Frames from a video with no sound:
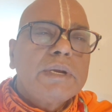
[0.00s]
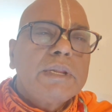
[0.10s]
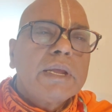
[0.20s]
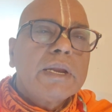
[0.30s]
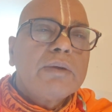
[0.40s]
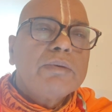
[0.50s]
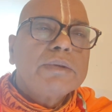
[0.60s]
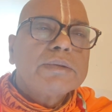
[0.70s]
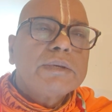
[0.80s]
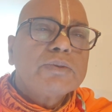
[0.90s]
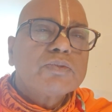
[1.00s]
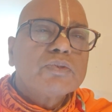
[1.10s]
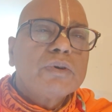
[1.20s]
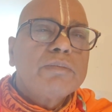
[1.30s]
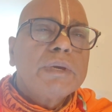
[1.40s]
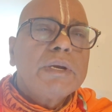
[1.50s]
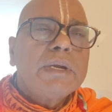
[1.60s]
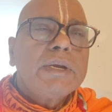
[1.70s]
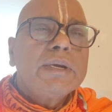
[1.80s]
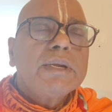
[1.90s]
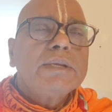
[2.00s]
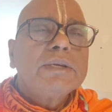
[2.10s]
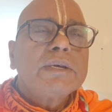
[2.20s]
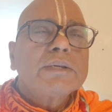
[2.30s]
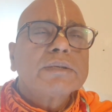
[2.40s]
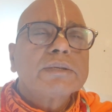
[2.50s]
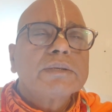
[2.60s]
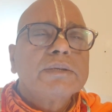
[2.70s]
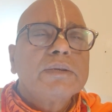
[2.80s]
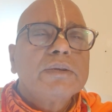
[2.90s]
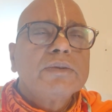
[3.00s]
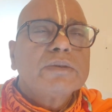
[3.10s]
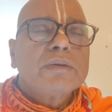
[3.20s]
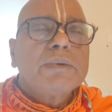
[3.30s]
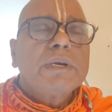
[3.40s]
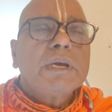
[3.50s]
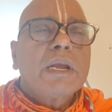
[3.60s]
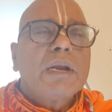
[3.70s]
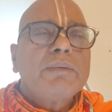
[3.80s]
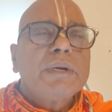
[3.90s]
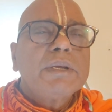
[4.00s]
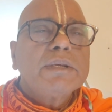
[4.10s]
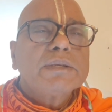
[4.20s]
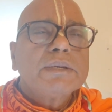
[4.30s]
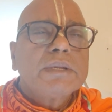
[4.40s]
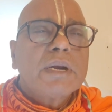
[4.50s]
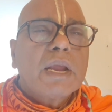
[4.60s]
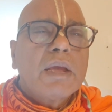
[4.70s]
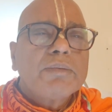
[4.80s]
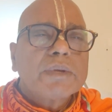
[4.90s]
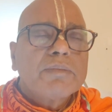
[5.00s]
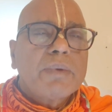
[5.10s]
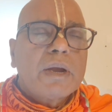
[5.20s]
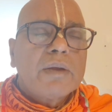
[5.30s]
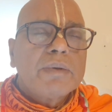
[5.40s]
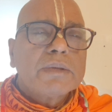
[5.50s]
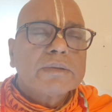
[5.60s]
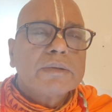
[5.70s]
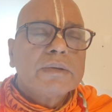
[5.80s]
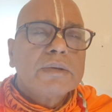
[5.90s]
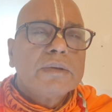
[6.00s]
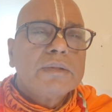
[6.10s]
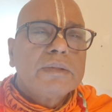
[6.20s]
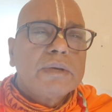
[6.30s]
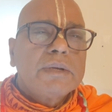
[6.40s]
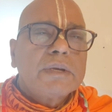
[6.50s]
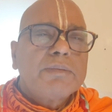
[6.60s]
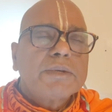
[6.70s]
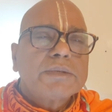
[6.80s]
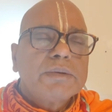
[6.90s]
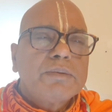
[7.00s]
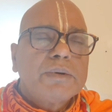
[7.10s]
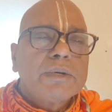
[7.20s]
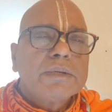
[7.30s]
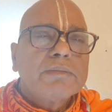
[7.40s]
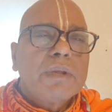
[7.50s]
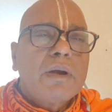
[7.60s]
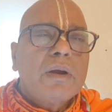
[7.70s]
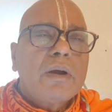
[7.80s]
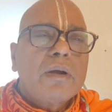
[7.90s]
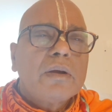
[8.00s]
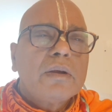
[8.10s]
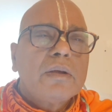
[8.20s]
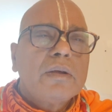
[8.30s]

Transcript: Till then we see so many dangers, so many calamities in the lives of Pandavas, the dearmost devotees of the Lord.